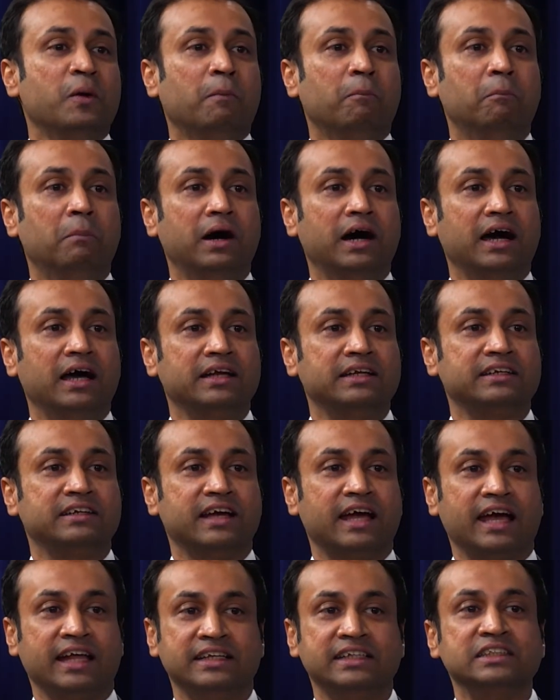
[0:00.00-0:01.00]
But
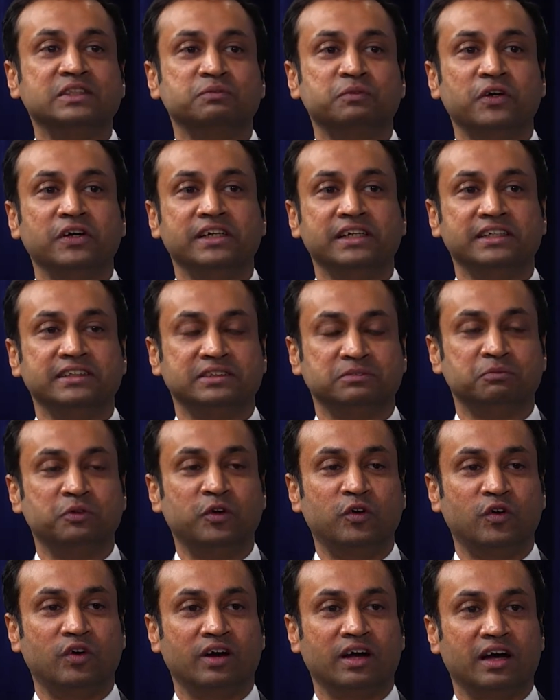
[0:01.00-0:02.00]
at this point, it's
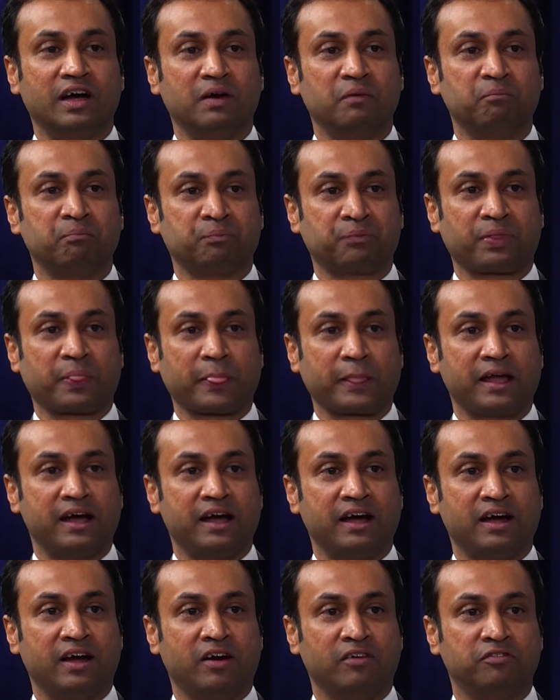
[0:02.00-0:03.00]
more of
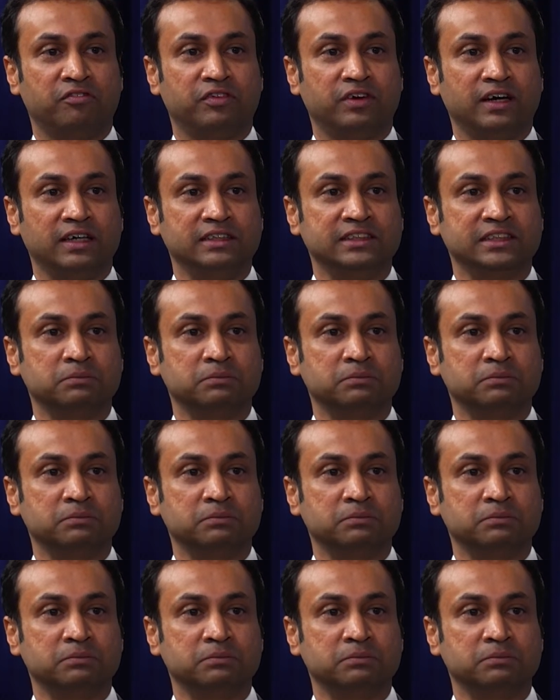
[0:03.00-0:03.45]
just